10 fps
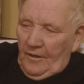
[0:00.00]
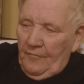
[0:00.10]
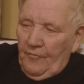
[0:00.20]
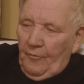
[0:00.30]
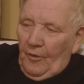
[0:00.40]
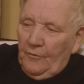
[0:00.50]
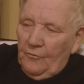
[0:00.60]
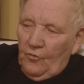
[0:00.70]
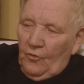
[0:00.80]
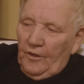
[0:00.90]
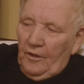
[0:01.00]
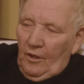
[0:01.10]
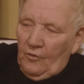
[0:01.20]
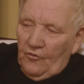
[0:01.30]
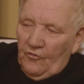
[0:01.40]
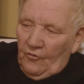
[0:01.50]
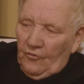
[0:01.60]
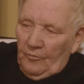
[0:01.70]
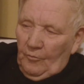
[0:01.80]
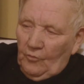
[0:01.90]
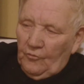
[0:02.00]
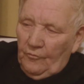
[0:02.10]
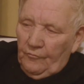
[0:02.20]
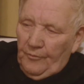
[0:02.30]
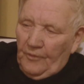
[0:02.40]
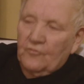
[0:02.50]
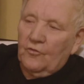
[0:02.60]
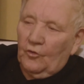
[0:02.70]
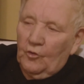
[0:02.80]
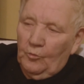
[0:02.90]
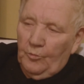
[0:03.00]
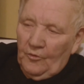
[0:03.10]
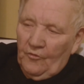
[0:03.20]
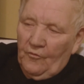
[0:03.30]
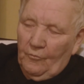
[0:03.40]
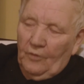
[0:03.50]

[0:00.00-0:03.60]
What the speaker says: Everybody was only allowed a certain amount of petrol coupons,